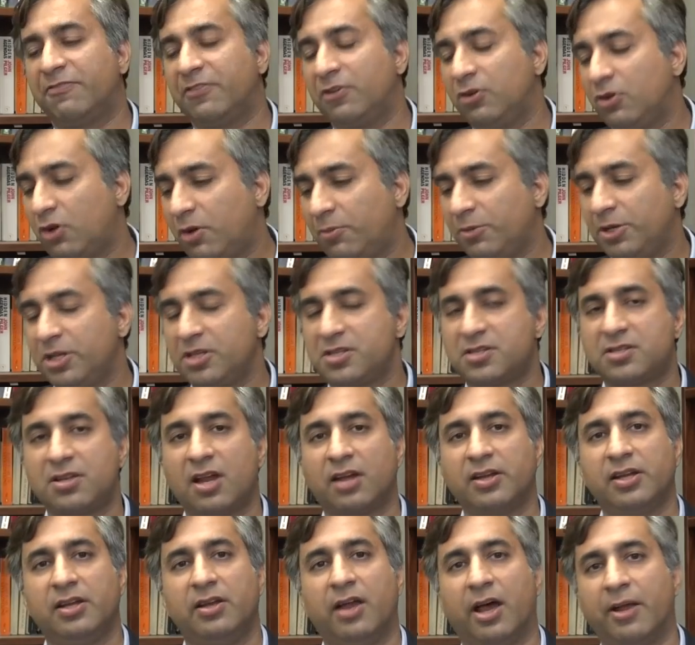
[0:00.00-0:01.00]
phenomenal
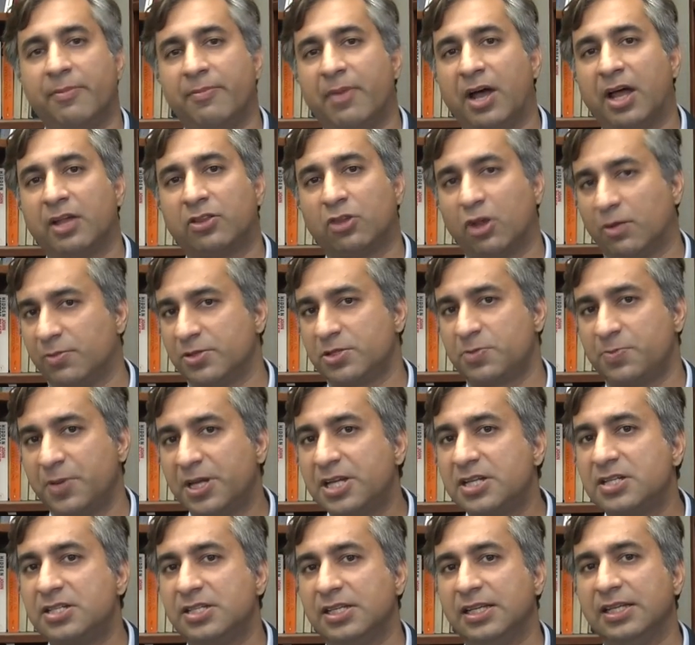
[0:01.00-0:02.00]
study done by Thomas
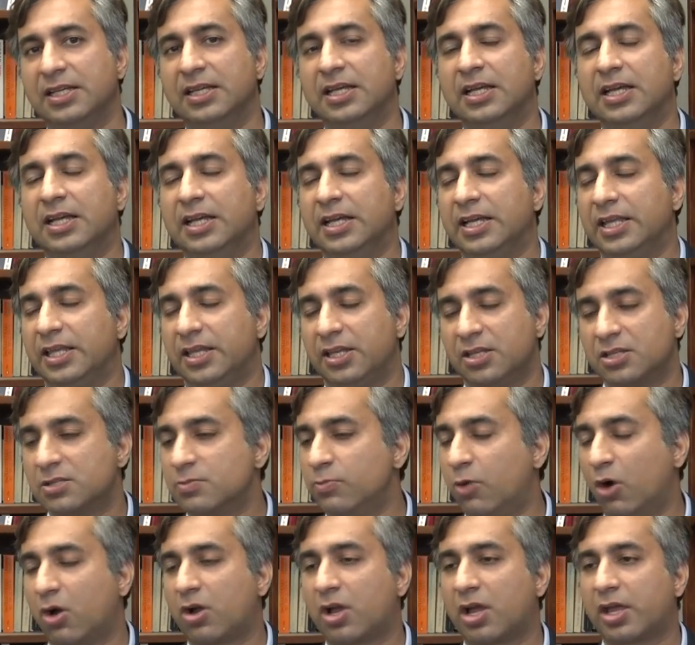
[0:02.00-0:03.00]
Piketty in his
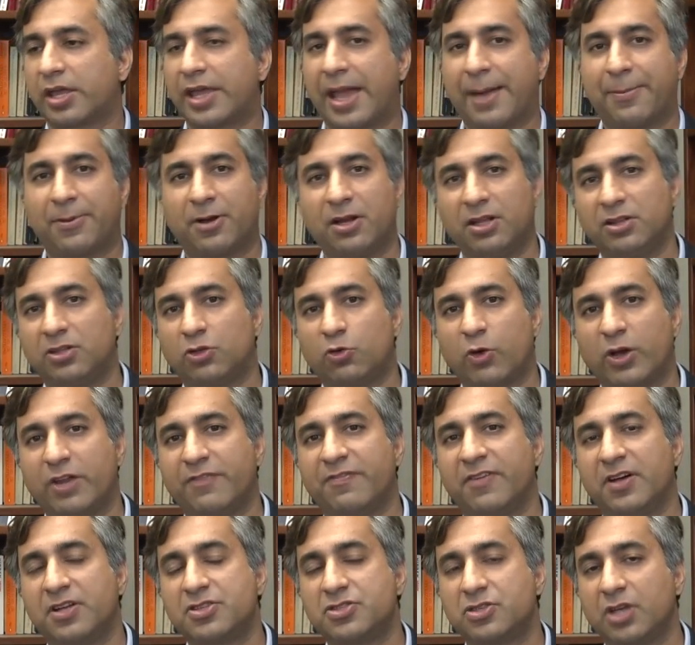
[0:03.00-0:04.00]
book, Capital in the
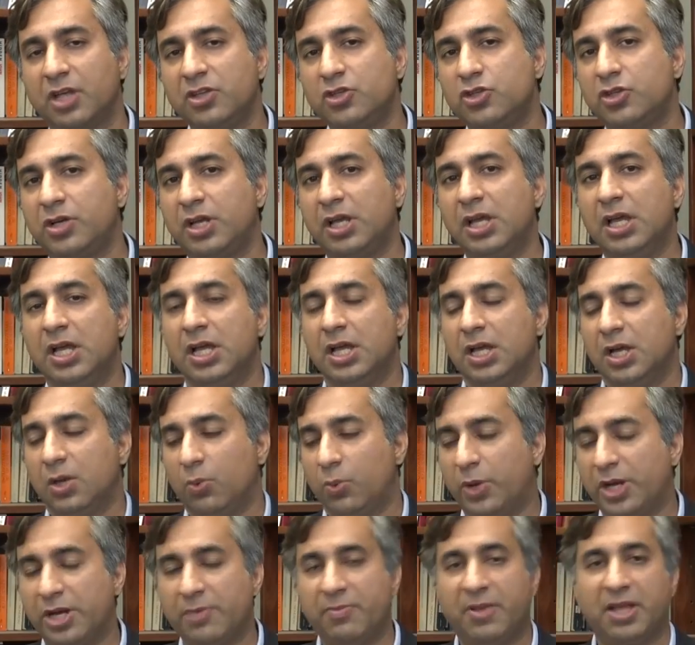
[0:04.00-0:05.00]
21st Century,
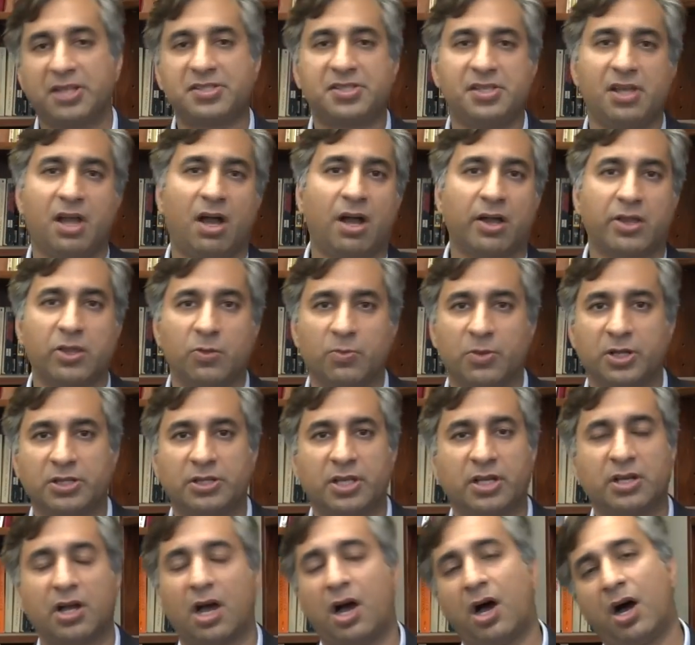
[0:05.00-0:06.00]
where he makes the
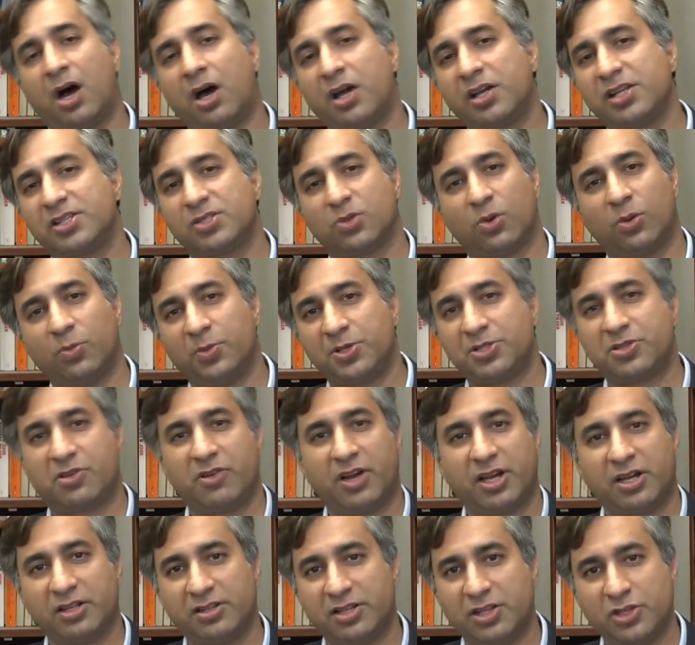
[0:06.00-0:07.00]
argument that R is always
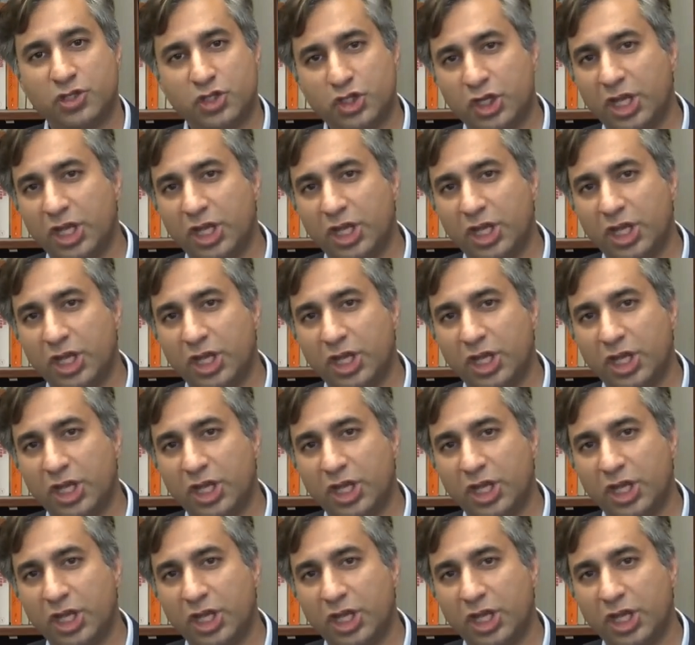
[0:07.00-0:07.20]
greater than